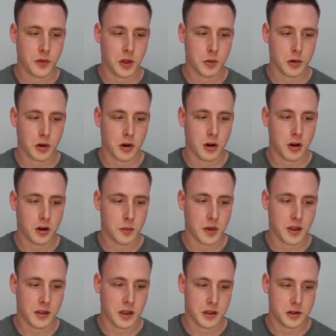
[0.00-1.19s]
and we're going to
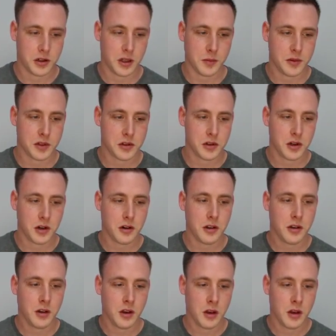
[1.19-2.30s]
augment that shape dictionary